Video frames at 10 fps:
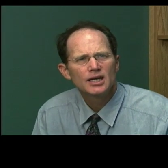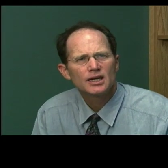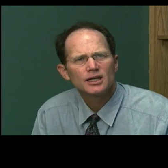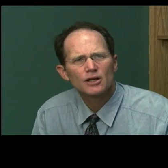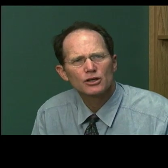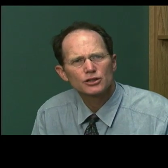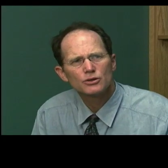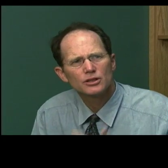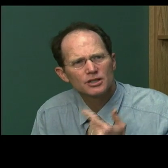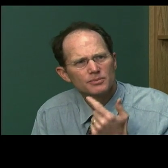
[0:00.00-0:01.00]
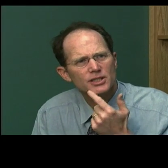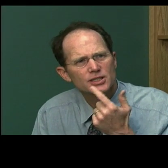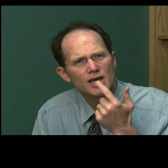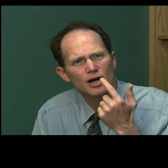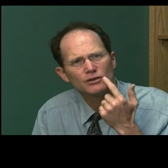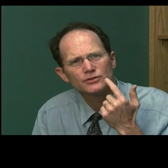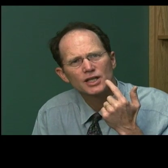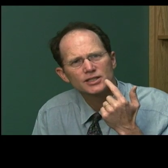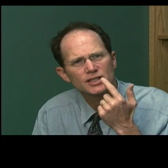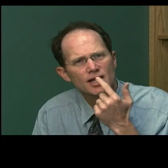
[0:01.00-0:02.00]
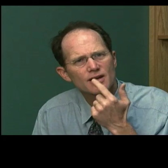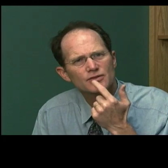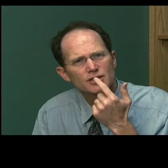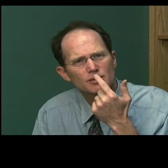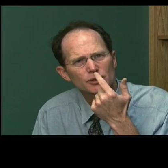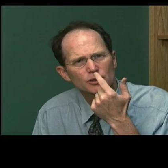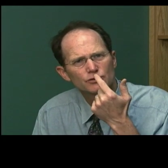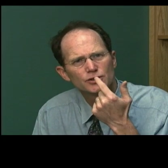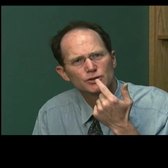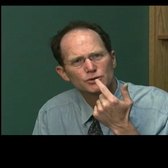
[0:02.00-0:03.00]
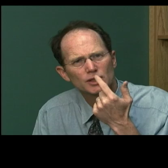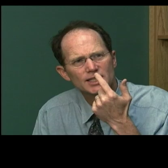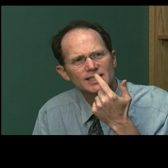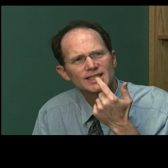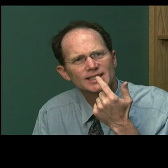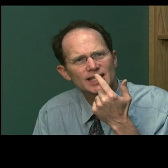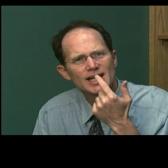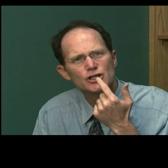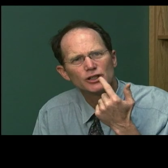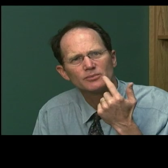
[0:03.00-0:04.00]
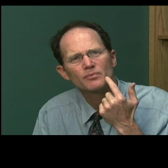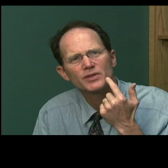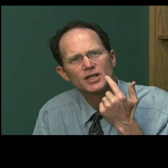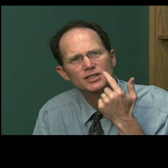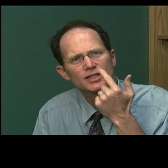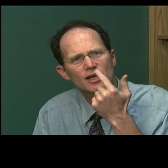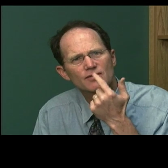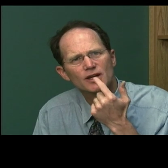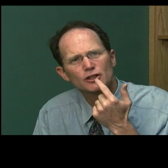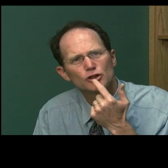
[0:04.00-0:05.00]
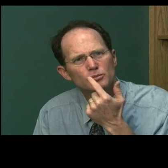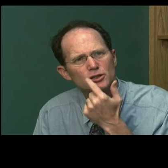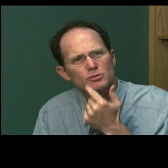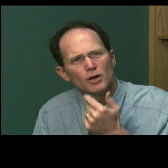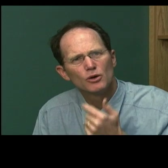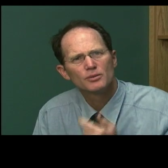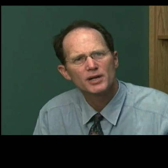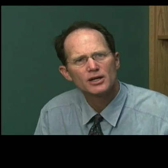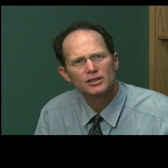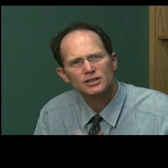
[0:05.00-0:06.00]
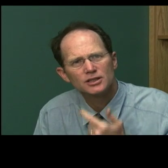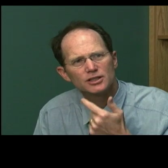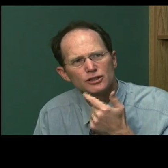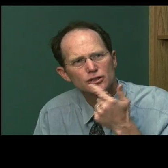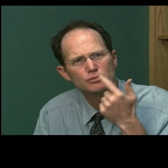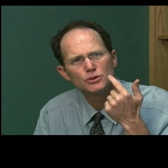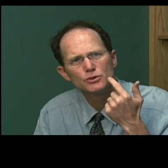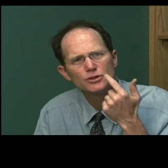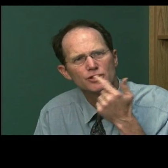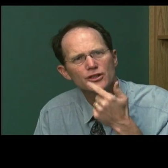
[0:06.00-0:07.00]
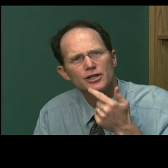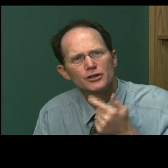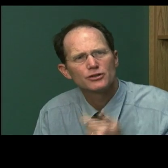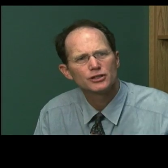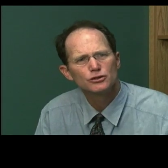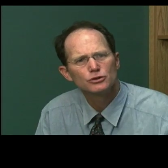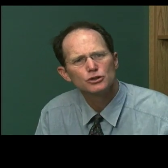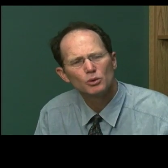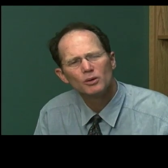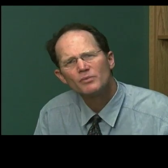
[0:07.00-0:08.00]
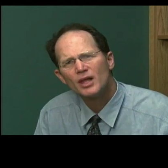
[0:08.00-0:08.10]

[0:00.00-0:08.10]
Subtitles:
And also the lip itself doesn't have the typical philtral indentation, doesn't have that Cupid's bow appearance, and is smooth and thinner than usual.